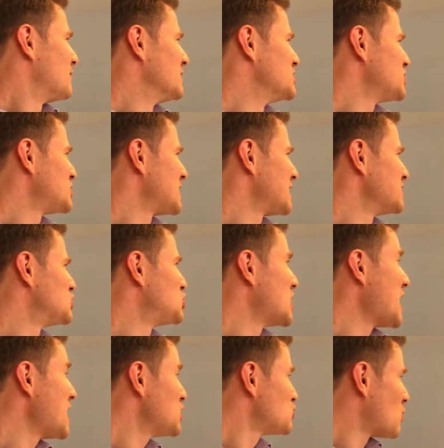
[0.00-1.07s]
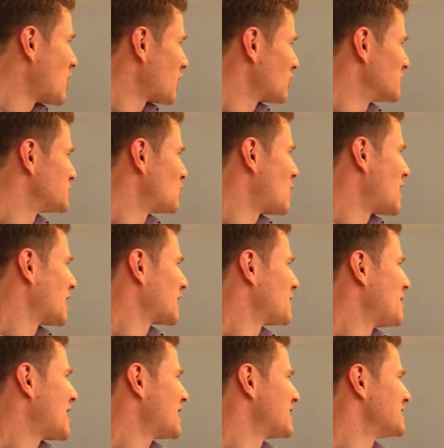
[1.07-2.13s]
The magician can change water into wine.
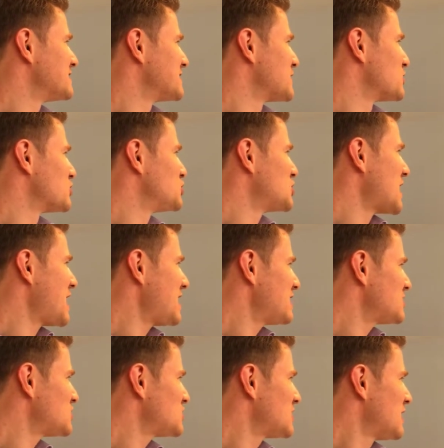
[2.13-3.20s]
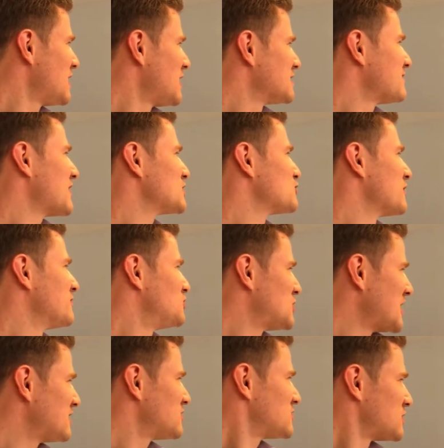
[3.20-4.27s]
Come on, it isn't your change. It's faster you
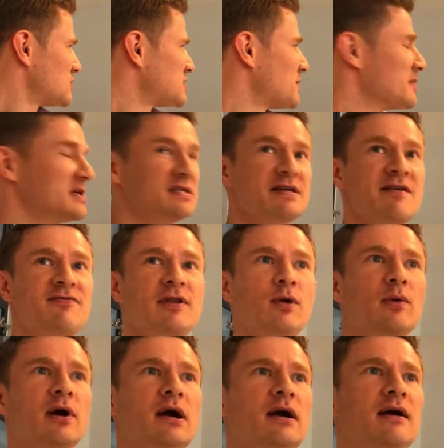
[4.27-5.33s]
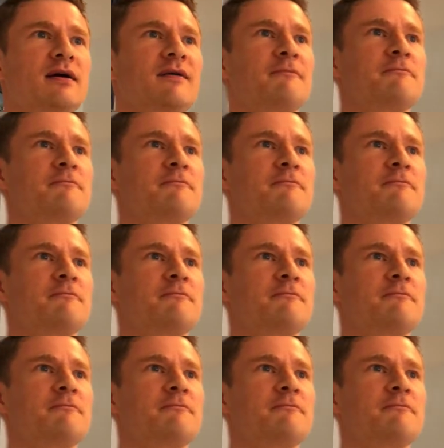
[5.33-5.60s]
change it. So some of these definitely work.